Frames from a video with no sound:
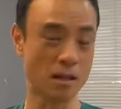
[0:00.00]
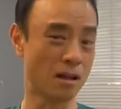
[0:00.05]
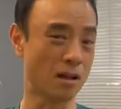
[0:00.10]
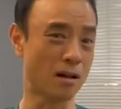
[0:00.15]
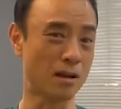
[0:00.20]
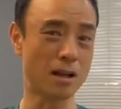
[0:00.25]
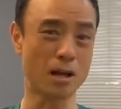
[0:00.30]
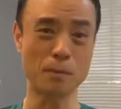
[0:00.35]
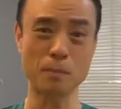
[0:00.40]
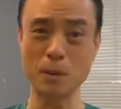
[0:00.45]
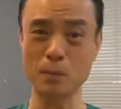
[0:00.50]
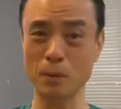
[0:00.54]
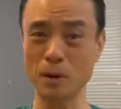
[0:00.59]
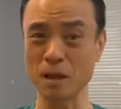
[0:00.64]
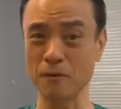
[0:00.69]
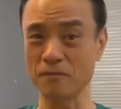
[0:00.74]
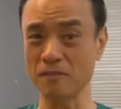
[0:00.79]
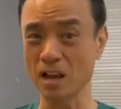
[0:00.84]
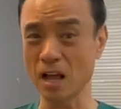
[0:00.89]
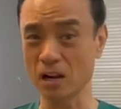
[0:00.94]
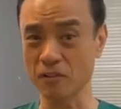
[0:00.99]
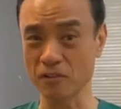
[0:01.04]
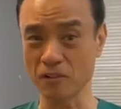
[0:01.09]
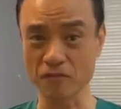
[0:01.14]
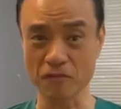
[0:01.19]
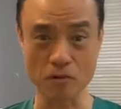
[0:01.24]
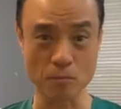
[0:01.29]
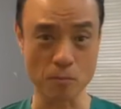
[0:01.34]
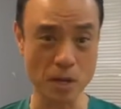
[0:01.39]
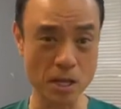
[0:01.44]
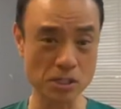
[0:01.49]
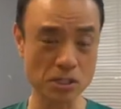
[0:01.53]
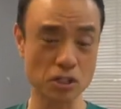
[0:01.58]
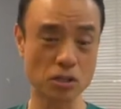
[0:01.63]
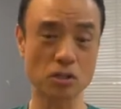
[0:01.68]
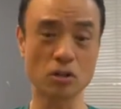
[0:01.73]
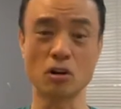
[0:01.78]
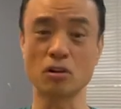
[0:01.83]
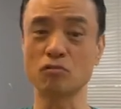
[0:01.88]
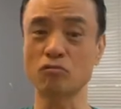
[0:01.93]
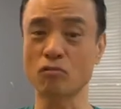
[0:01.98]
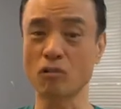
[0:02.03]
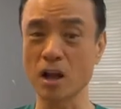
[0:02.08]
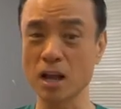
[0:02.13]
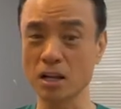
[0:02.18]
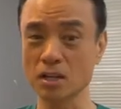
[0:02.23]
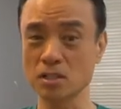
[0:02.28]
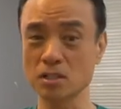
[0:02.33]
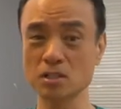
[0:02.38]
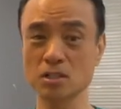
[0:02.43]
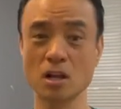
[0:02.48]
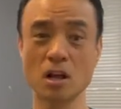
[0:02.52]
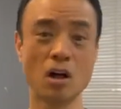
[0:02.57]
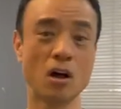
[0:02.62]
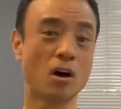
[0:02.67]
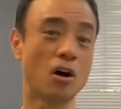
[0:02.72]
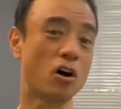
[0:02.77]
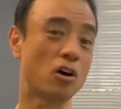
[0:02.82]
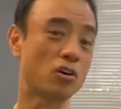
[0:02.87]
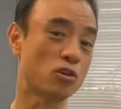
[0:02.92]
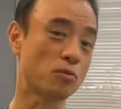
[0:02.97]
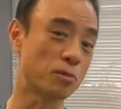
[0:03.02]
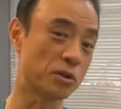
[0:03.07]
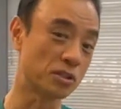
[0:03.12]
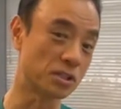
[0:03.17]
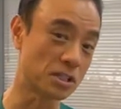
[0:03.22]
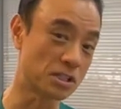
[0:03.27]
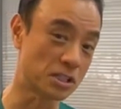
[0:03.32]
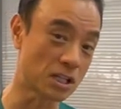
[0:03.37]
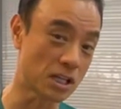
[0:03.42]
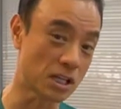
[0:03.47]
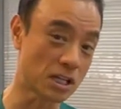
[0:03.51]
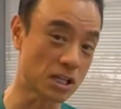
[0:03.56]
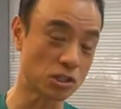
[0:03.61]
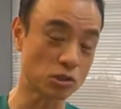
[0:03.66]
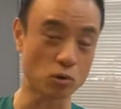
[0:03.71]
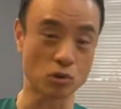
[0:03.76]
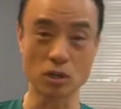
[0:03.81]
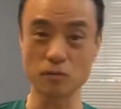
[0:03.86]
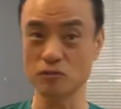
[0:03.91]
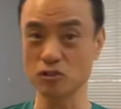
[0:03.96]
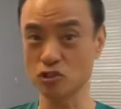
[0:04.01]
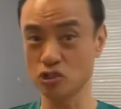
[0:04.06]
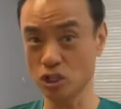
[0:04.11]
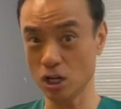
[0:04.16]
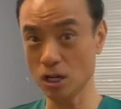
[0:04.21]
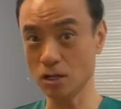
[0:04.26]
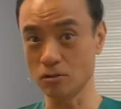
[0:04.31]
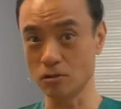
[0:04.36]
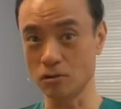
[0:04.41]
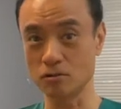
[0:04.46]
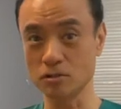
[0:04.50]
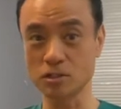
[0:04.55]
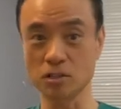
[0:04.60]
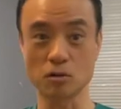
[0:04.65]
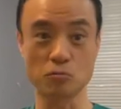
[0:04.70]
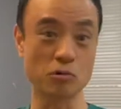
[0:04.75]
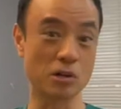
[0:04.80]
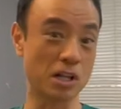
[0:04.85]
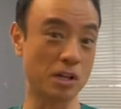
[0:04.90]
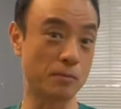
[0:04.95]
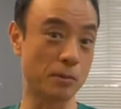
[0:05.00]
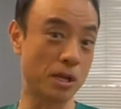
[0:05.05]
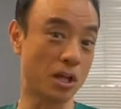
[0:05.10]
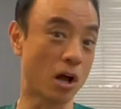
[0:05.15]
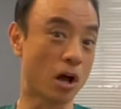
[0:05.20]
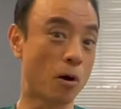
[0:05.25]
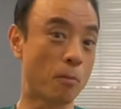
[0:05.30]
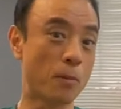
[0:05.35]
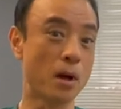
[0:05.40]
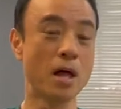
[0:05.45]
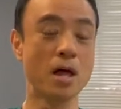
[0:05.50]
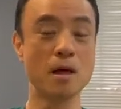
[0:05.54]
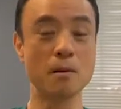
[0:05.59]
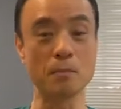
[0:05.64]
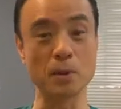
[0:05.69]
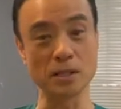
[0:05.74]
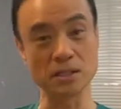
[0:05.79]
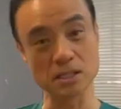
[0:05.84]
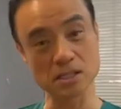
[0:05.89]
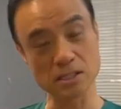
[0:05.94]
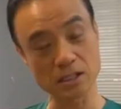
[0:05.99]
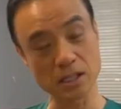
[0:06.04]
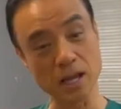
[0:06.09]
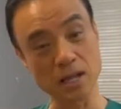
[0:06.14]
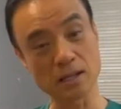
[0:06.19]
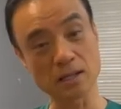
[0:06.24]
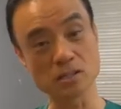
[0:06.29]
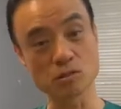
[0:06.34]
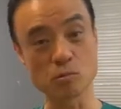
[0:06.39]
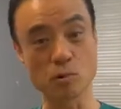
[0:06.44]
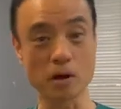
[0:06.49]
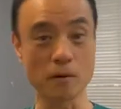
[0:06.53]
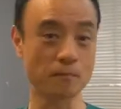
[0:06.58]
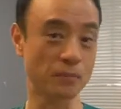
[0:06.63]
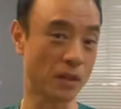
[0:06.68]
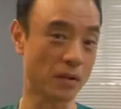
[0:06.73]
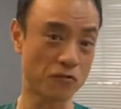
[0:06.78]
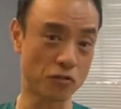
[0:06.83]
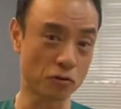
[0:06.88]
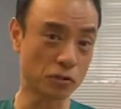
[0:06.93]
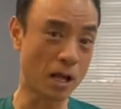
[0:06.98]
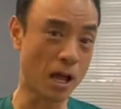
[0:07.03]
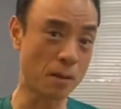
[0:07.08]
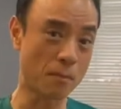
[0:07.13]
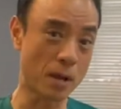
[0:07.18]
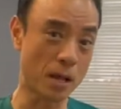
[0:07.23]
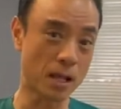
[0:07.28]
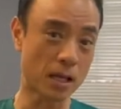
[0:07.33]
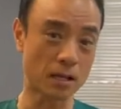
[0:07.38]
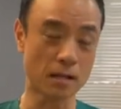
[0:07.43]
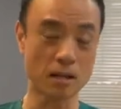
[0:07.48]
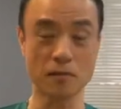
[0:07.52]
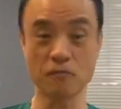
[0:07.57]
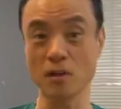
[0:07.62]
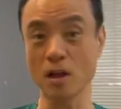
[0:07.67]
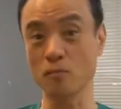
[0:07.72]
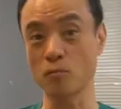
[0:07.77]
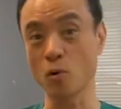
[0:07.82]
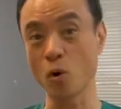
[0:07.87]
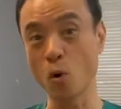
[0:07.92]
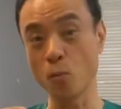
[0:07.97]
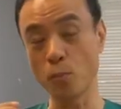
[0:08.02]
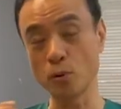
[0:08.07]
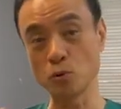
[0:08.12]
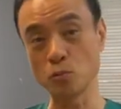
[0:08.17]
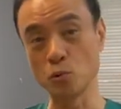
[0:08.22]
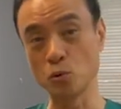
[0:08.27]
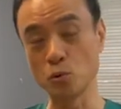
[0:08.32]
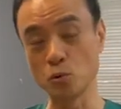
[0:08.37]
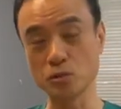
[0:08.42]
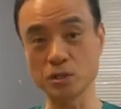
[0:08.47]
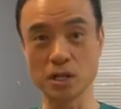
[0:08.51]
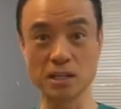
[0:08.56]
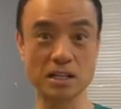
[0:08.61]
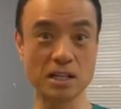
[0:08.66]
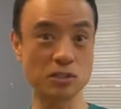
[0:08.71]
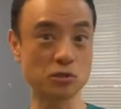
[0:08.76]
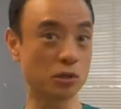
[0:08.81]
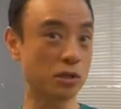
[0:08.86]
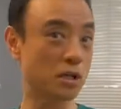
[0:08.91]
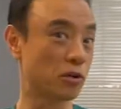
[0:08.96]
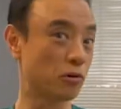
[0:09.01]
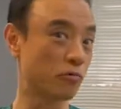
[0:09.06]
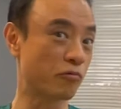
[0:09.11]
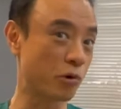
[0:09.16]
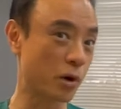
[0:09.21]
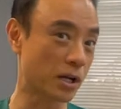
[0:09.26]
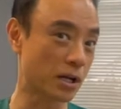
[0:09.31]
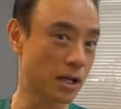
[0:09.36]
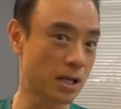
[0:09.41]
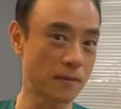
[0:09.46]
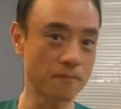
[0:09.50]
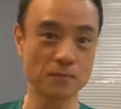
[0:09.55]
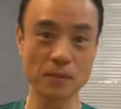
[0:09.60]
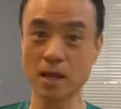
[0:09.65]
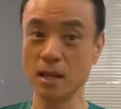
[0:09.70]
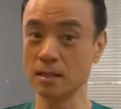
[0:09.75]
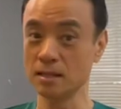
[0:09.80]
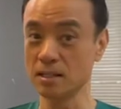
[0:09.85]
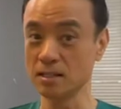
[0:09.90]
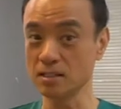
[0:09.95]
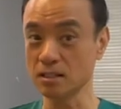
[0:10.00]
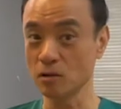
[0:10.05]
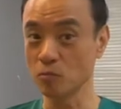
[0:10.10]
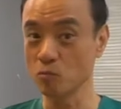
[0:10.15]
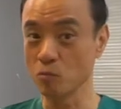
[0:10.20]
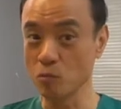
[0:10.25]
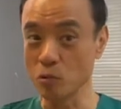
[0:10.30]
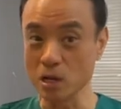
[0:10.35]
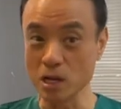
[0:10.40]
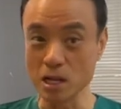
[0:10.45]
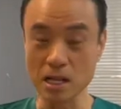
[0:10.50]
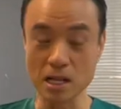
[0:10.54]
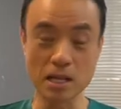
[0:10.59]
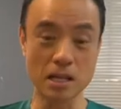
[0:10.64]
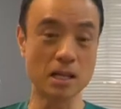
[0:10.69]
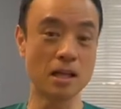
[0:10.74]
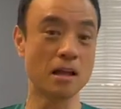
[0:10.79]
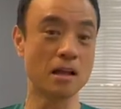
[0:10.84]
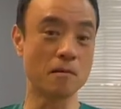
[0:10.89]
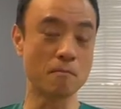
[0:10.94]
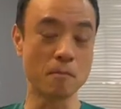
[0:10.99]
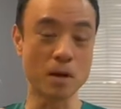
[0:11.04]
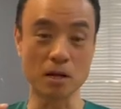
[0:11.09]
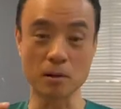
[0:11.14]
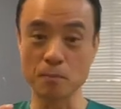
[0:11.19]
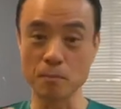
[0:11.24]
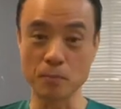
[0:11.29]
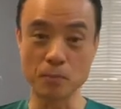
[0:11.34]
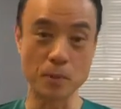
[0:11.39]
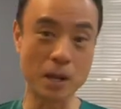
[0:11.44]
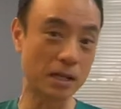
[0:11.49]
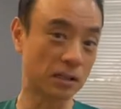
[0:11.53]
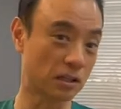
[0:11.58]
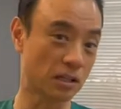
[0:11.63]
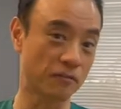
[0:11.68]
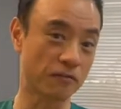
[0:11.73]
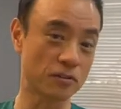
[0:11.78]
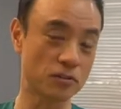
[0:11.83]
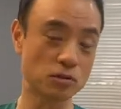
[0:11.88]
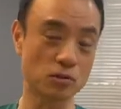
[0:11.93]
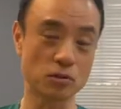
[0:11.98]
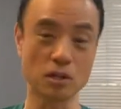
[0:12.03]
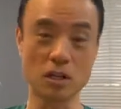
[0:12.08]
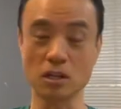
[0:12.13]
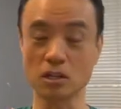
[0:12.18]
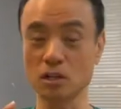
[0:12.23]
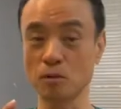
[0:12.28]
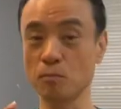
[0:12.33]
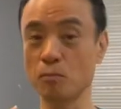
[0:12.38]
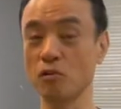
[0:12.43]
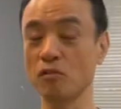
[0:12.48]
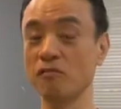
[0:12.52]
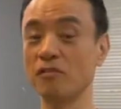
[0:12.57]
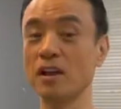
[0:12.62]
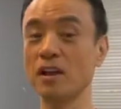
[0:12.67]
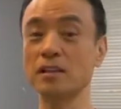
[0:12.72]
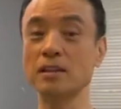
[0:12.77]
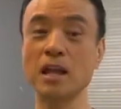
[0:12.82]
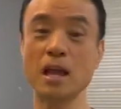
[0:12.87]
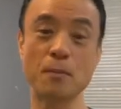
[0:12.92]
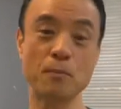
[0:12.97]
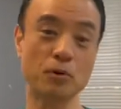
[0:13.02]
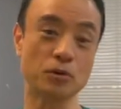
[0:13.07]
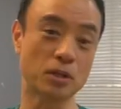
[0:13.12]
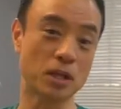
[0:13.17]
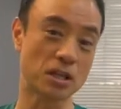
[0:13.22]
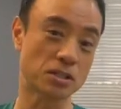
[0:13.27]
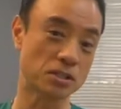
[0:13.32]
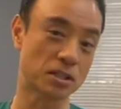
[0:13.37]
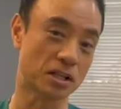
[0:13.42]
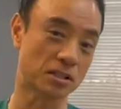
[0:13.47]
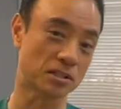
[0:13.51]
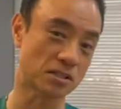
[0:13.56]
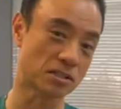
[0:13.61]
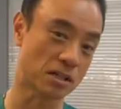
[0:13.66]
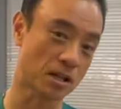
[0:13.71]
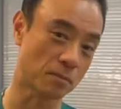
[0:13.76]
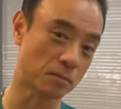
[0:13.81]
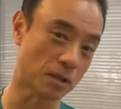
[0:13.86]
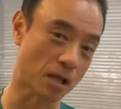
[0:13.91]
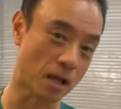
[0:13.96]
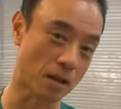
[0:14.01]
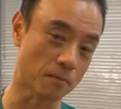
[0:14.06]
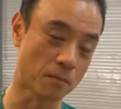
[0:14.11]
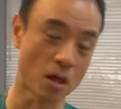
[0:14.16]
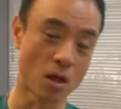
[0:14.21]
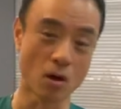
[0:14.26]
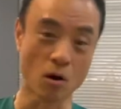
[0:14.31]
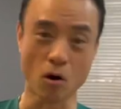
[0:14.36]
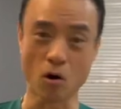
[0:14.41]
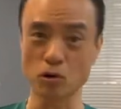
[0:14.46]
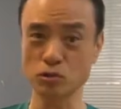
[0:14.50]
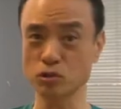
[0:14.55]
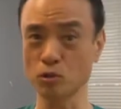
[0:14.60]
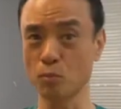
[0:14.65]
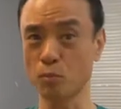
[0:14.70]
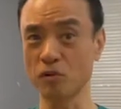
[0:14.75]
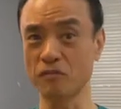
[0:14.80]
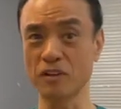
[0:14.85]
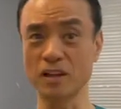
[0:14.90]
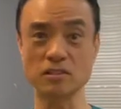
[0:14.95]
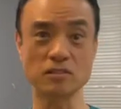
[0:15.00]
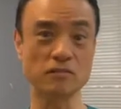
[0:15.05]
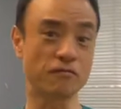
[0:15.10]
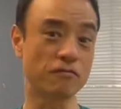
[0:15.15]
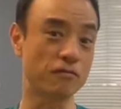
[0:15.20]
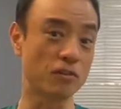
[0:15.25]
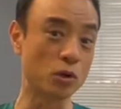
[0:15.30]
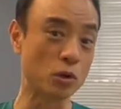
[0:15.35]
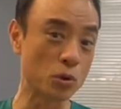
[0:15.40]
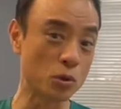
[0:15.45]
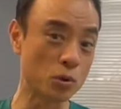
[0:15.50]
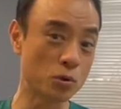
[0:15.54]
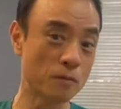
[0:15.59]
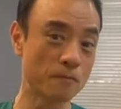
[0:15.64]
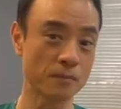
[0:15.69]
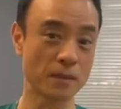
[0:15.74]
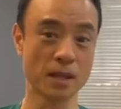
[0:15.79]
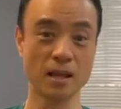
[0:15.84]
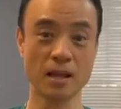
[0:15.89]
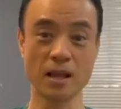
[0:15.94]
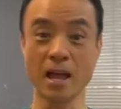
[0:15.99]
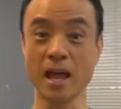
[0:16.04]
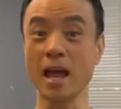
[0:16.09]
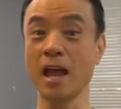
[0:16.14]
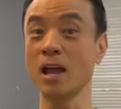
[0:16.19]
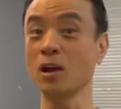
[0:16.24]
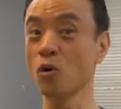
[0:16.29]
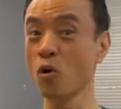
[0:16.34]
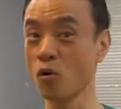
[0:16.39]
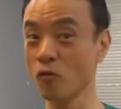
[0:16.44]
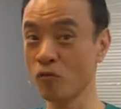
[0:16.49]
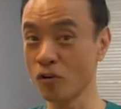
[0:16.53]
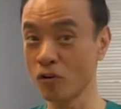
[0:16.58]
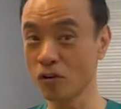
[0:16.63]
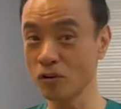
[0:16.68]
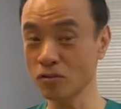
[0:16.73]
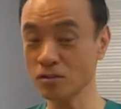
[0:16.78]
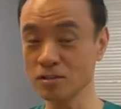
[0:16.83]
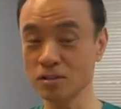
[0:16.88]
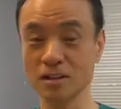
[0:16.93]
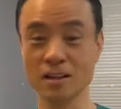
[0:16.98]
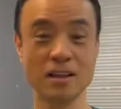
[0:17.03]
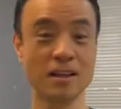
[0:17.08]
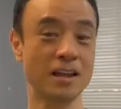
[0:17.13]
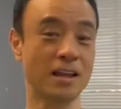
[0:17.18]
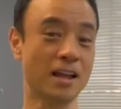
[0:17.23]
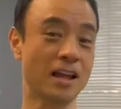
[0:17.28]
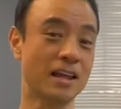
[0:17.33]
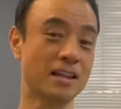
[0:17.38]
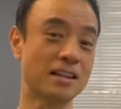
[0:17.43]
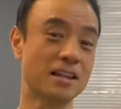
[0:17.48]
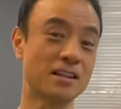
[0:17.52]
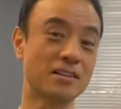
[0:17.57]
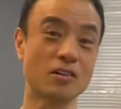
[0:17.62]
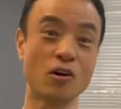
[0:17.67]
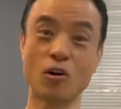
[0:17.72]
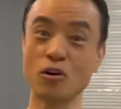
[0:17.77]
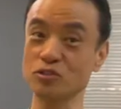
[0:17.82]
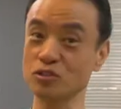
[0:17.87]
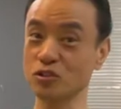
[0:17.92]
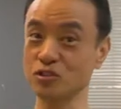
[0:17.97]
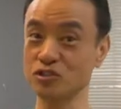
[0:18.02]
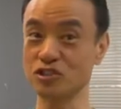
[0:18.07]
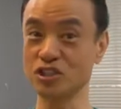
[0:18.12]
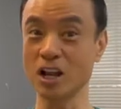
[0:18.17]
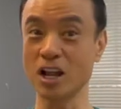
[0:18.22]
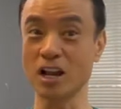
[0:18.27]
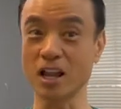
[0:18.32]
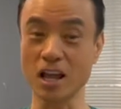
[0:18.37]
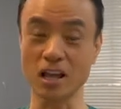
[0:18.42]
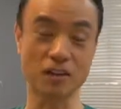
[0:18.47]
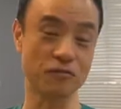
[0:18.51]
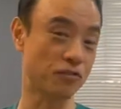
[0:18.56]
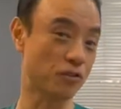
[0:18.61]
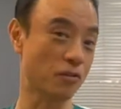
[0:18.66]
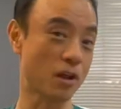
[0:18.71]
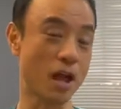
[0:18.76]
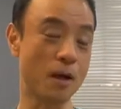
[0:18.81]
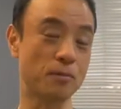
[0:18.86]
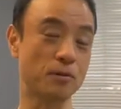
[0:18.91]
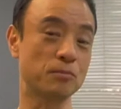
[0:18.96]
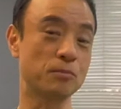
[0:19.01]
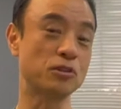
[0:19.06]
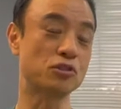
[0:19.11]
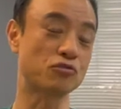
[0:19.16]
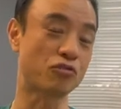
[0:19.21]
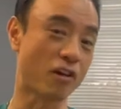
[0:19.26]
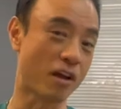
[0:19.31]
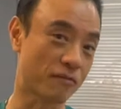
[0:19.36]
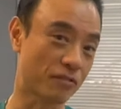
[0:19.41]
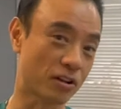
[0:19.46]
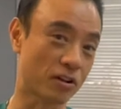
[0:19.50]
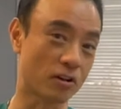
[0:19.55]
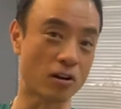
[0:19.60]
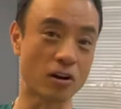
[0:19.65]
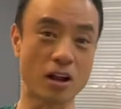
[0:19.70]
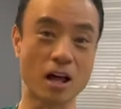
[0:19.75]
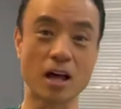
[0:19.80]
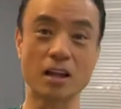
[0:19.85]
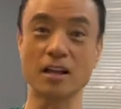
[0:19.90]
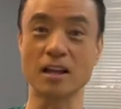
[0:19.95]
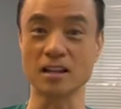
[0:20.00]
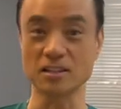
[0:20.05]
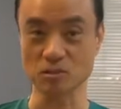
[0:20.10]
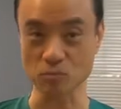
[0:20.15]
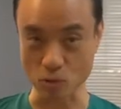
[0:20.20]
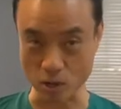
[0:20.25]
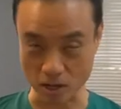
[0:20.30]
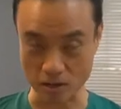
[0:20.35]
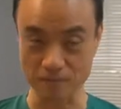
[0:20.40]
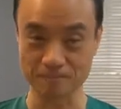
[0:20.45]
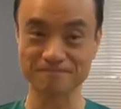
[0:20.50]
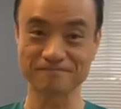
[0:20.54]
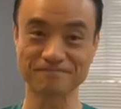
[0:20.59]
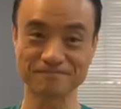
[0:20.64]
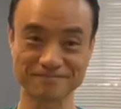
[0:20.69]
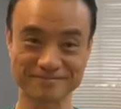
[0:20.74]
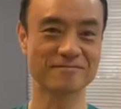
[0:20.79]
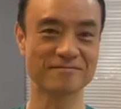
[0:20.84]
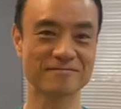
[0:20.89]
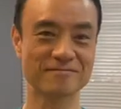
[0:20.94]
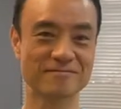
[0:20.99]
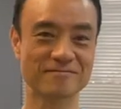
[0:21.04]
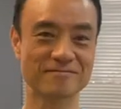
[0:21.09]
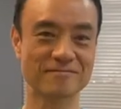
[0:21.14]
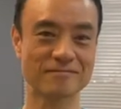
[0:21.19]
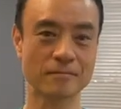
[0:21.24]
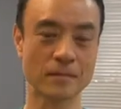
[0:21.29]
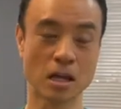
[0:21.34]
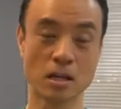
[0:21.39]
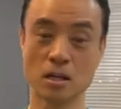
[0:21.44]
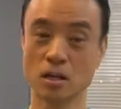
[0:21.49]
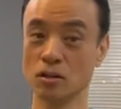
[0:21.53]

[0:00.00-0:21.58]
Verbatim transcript: A lot of people have a lot of inflammation, arthritis, autoimmune disease, or even shingles, it really be helped by this tank as well. If you're diabetic, if you have open wounds that needs to heal quickly, this can really make a big difference so that you can prevent amputation at the same time. Also prevents flu, hangovers, and then also jet lag if you happen to be traveling a lot as well.